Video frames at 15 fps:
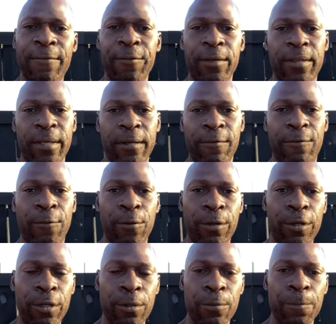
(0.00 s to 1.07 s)
everything for
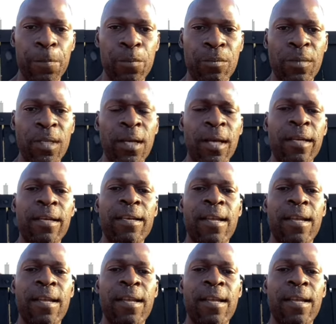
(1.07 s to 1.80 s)
you.